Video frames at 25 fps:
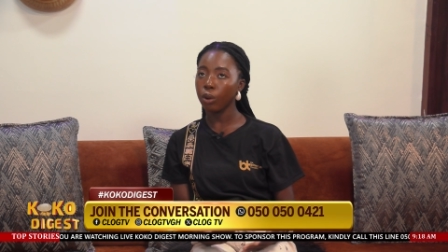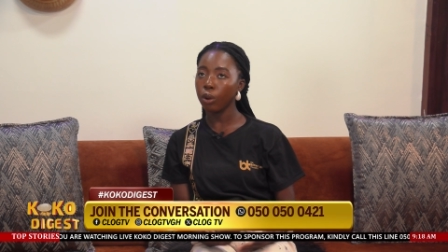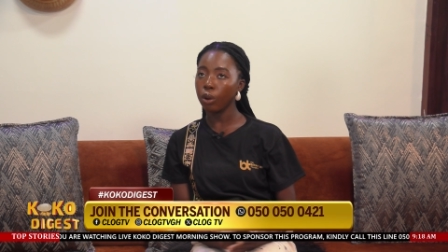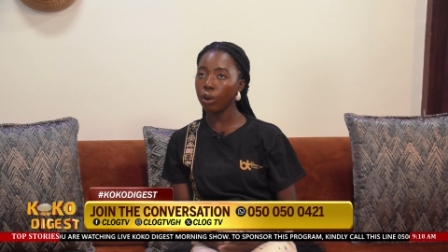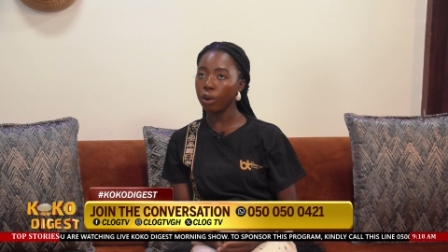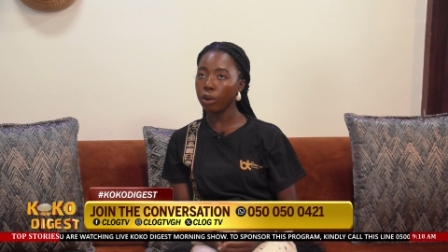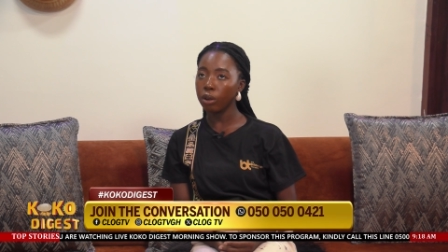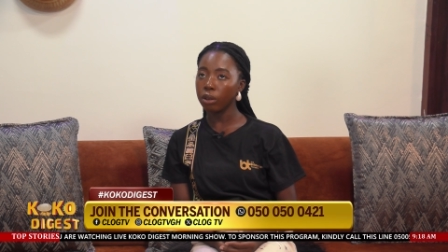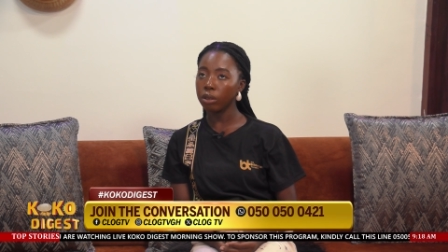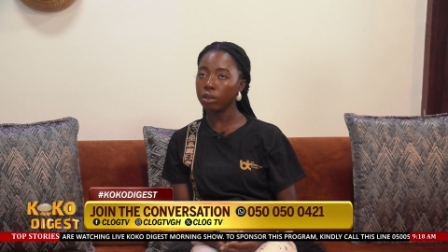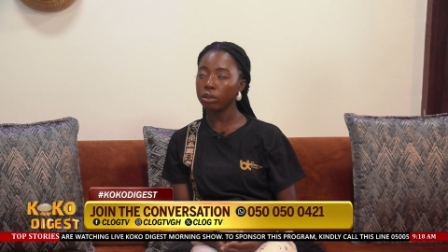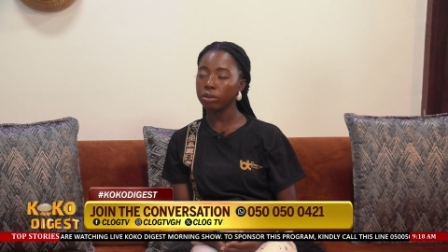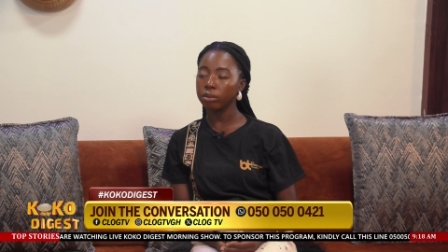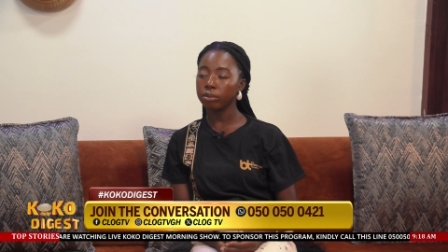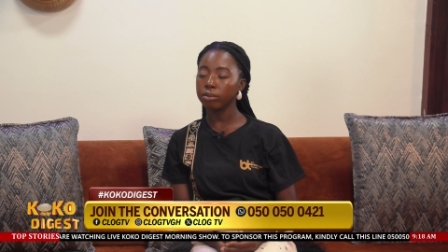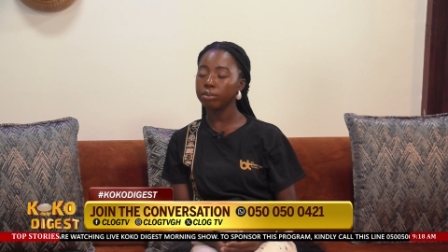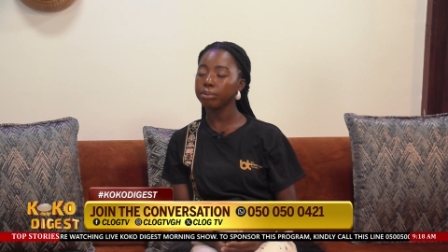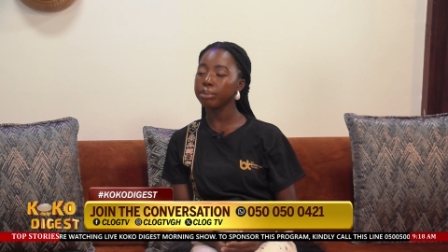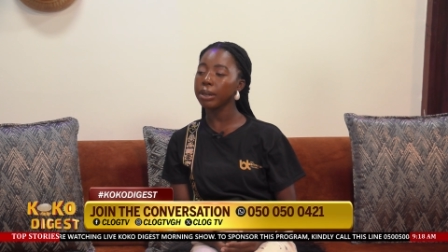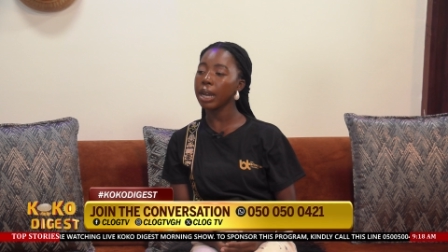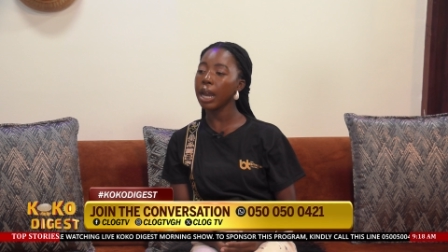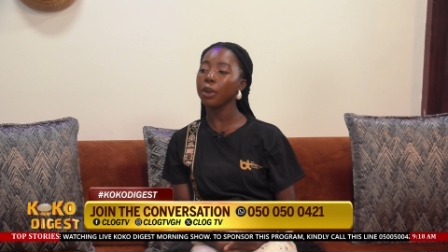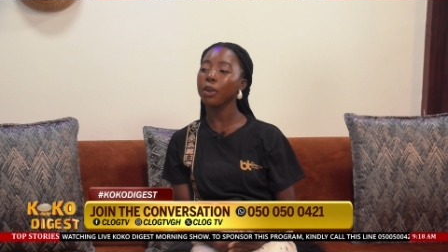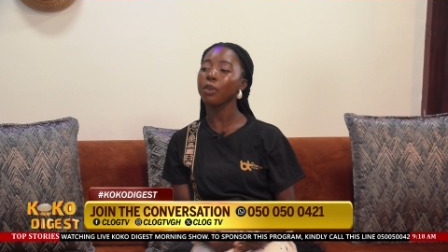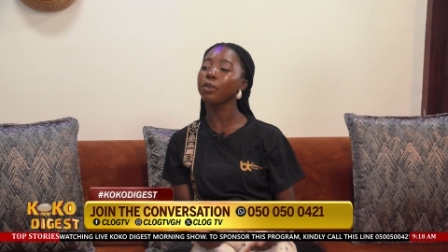whole
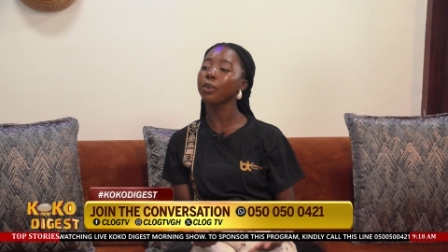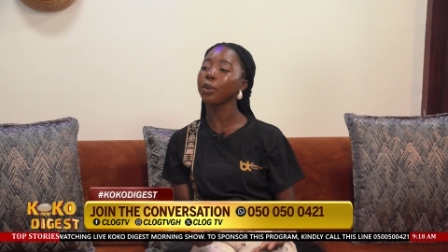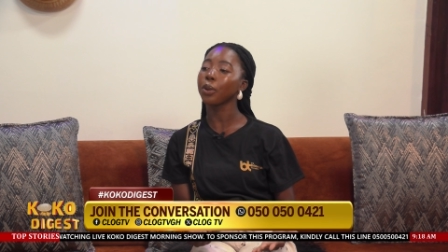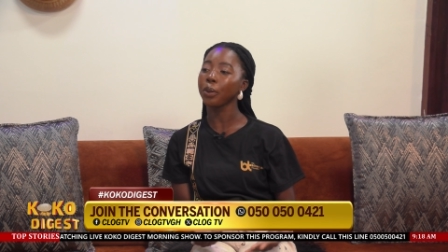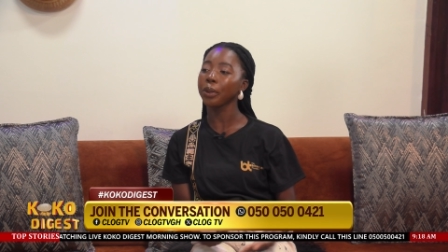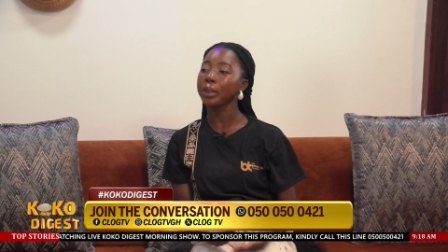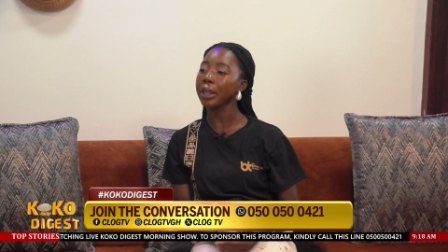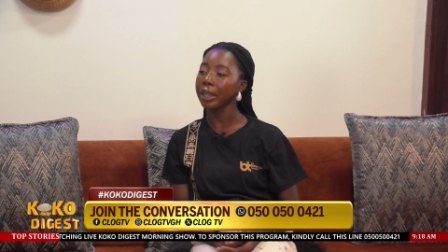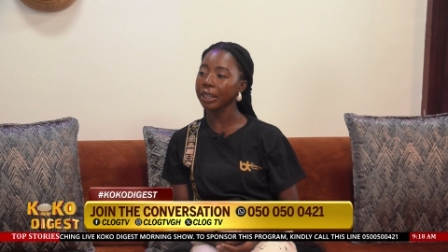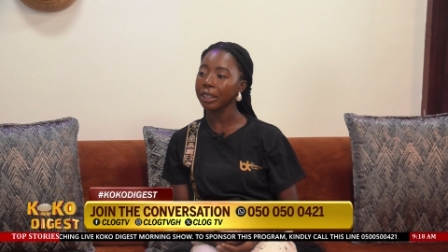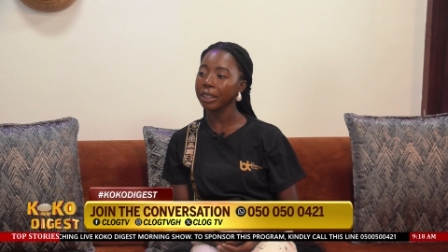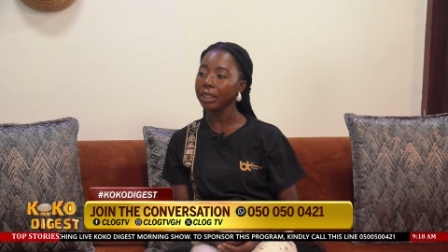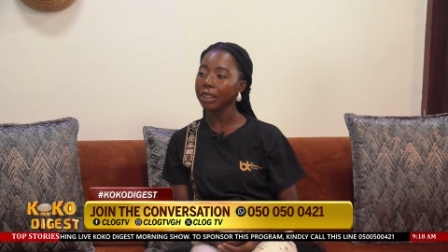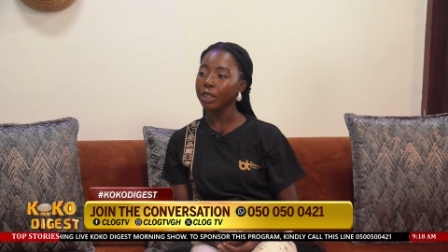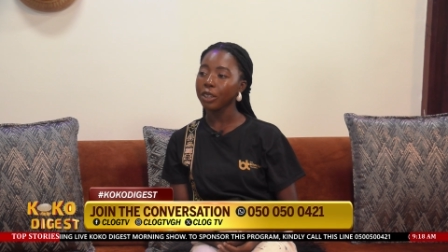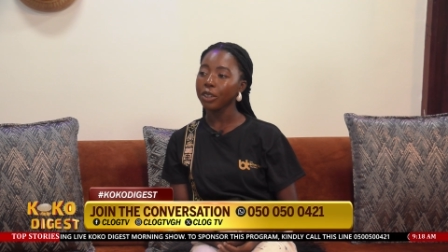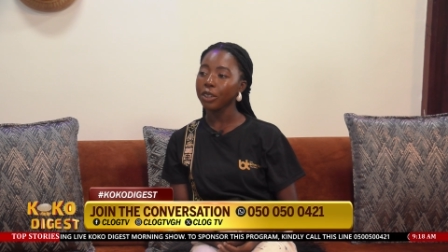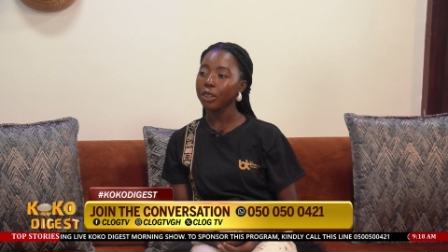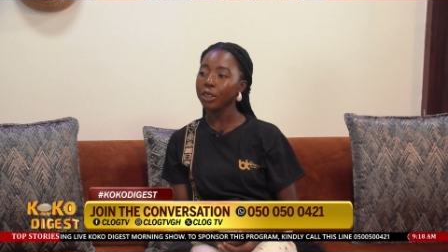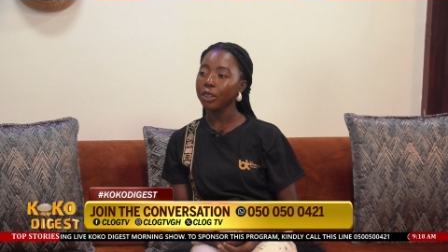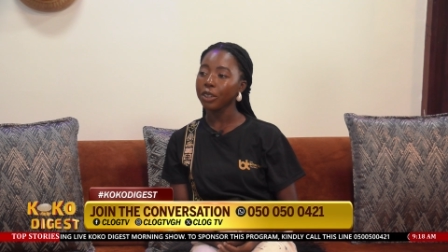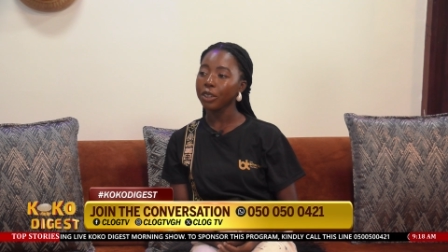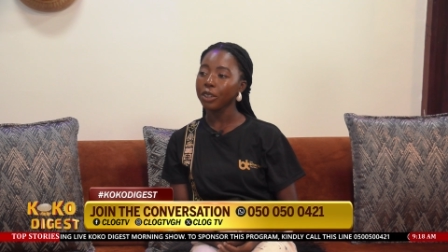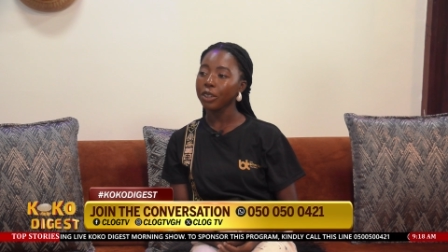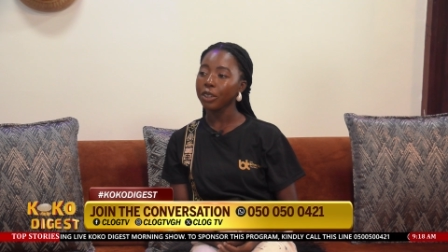pile of
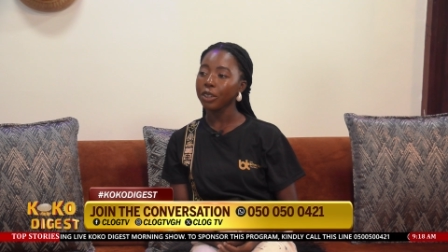clothing.